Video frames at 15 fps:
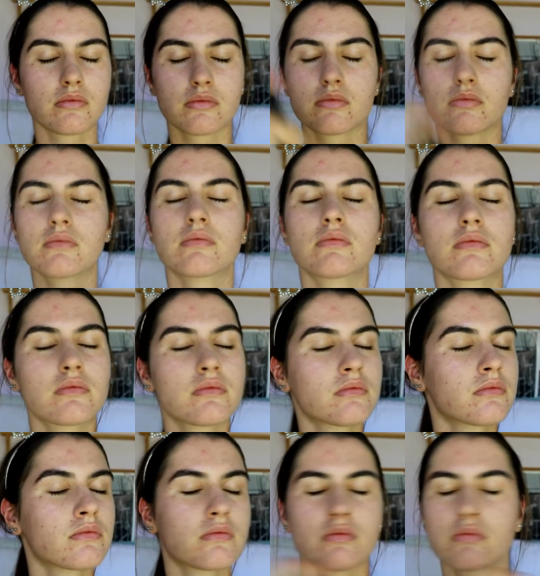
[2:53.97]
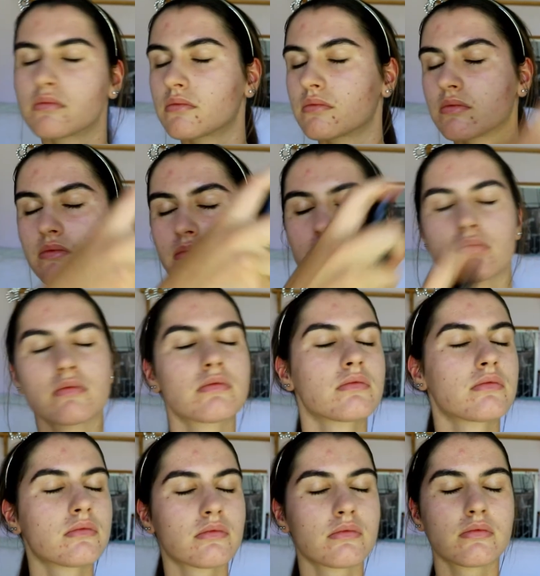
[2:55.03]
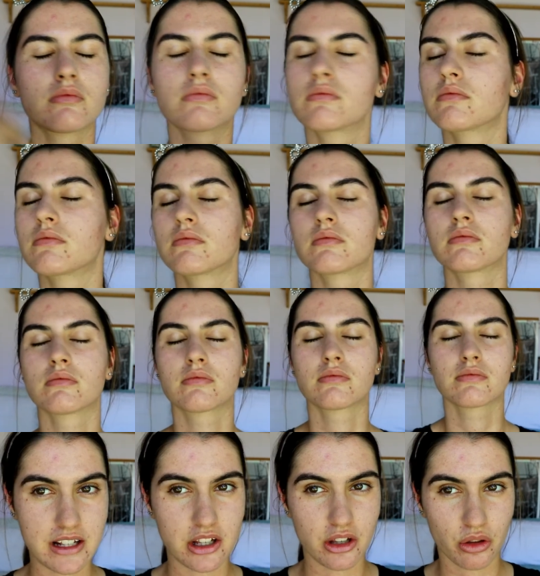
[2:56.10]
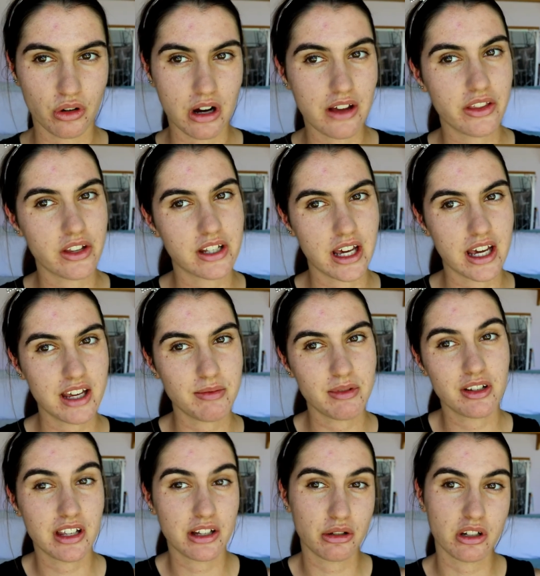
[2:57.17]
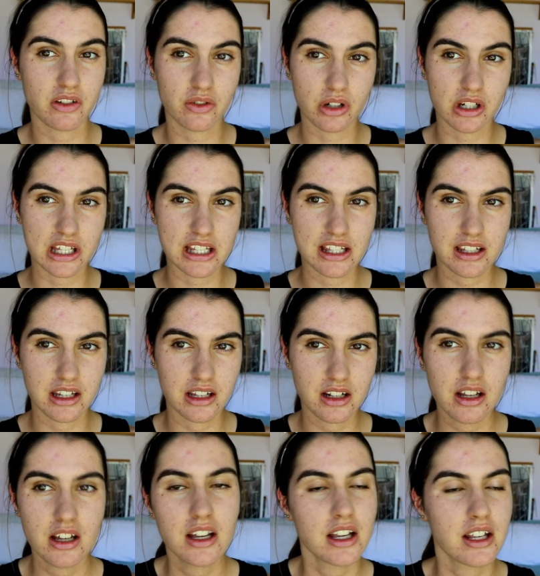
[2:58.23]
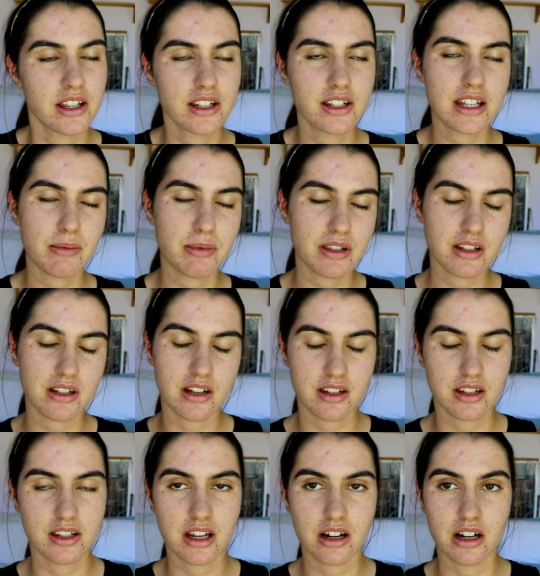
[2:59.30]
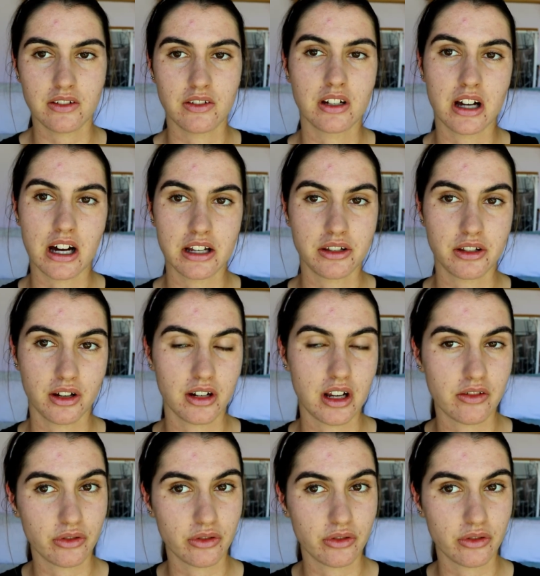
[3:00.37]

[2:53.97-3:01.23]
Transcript: controlling base. to stop my oils kind of going crazy throughout the day because I do have oily skin. This step isn't necessary if you guys don't have